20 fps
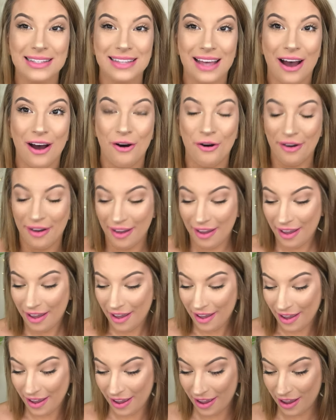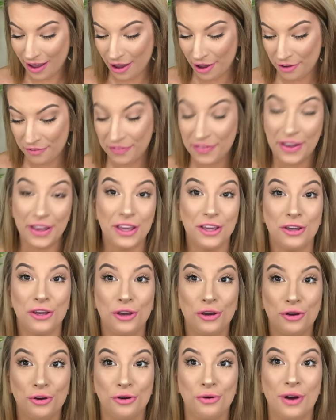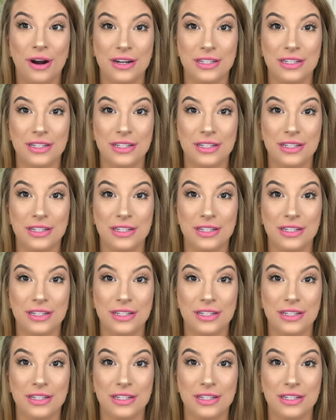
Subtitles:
So if you